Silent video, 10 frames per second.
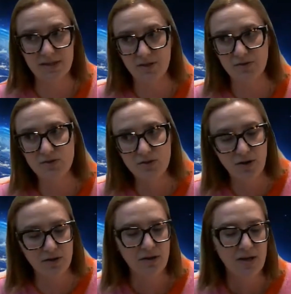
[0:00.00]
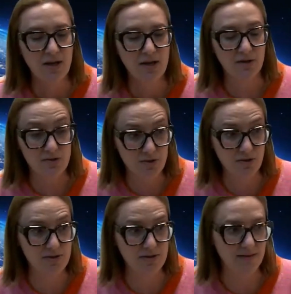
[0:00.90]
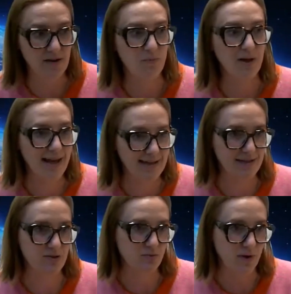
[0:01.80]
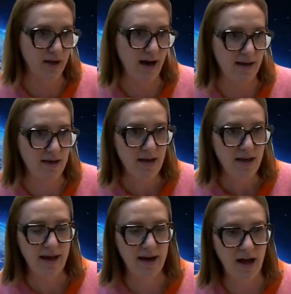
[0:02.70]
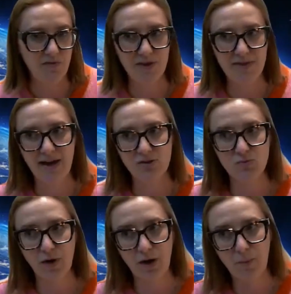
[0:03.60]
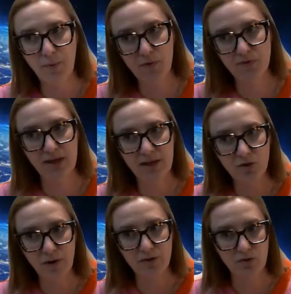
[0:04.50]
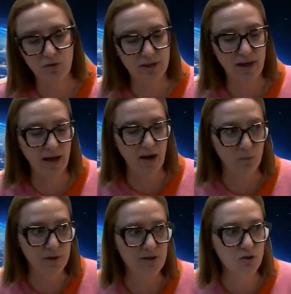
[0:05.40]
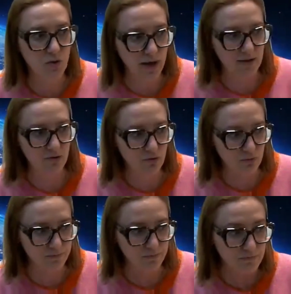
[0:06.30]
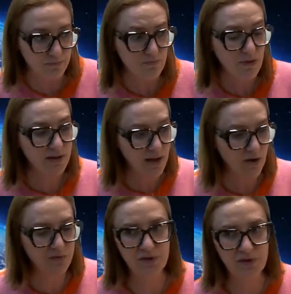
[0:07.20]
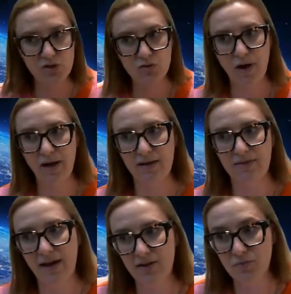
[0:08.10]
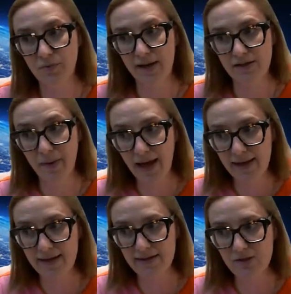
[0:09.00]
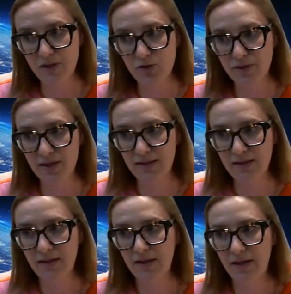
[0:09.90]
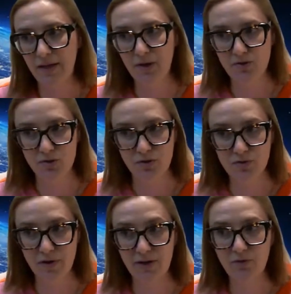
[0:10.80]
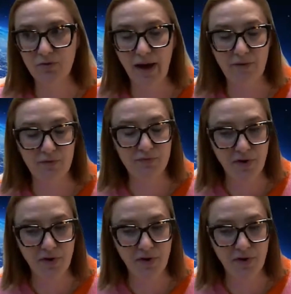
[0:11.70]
concerns that are related to AI. And I think that's where both the EU and the UK are really trying to carefully strike that right balance between, sort of trying to have a